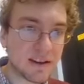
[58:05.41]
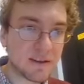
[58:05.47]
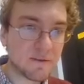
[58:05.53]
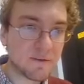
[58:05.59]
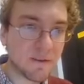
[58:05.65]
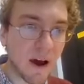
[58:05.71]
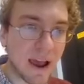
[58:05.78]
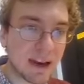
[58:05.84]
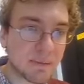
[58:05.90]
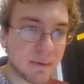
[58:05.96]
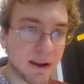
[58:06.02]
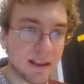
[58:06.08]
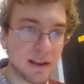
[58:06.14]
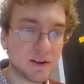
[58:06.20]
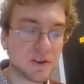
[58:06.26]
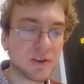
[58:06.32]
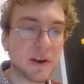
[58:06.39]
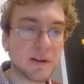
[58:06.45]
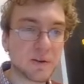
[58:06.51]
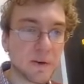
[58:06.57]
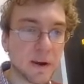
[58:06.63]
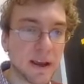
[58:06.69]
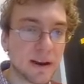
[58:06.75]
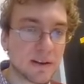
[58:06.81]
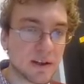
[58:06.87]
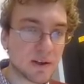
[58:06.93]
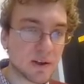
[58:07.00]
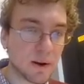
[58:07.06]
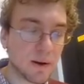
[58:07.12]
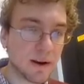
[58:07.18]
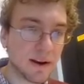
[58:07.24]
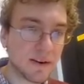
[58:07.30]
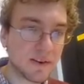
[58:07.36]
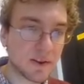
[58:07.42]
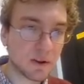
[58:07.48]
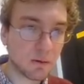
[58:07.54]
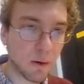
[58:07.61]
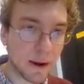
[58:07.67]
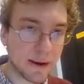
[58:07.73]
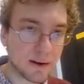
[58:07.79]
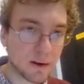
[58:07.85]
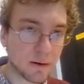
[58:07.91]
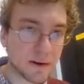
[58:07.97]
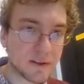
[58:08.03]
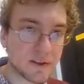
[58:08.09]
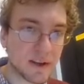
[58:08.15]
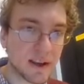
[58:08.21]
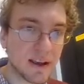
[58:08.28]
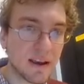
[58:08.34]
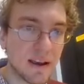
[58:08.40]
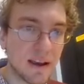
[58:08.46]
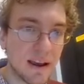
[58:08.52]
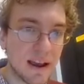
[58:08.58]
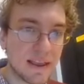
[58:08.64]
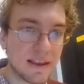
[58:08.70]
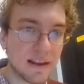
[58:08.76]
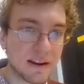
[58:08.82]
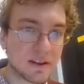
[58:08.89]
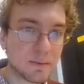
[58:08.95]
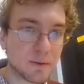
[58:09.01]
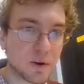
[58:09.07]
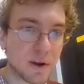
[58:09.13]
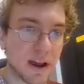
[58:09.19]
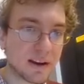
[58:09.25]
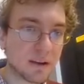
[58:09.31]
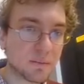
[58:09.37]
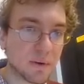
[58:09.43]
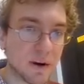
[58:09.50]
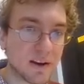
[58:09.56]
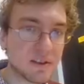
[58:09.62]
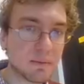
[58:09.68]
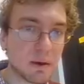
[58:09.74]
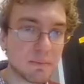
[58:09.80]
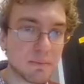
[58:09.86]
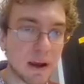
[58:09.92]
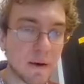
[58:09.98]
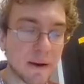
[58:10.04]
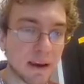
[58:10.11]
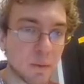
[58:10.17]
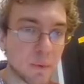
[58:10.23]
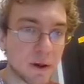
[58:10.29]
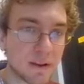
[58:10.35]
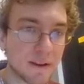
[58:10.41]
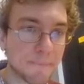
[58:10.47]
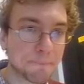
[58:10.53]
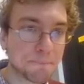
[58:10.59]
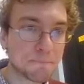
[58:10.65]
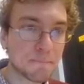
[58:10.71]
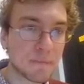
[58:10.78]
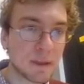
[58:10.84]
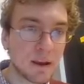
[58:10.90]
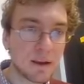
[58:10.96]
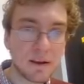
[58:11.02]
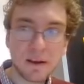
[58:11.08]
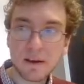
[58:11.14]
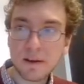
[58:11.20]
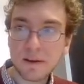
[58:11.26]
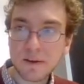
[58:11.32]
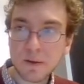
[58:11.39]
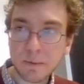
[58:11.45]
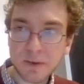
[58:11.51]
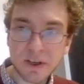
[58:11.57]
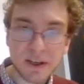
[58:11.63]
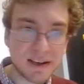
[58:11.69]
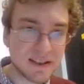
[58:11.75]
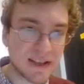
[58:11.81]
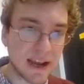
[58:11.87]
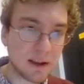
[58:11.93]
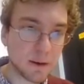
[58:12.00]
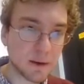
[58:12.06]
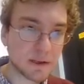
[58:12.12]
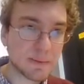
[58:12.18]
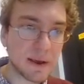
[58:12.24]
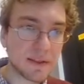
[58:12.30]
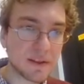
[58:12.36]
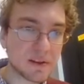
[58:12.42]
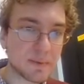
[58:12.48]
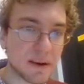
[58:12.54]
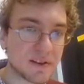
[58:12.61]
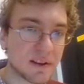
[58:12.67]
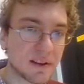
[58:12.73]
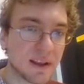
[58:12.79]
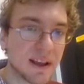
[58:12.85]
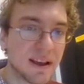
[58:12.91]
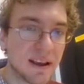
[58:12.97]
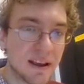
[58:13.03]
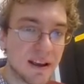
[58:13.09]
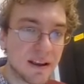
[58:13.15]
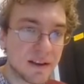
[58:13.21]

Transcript: I divide by the exchange rate to turn it into the right currency, and then I subtract the price I'm comparing it with. So I'm just going to Taylor expand this basically.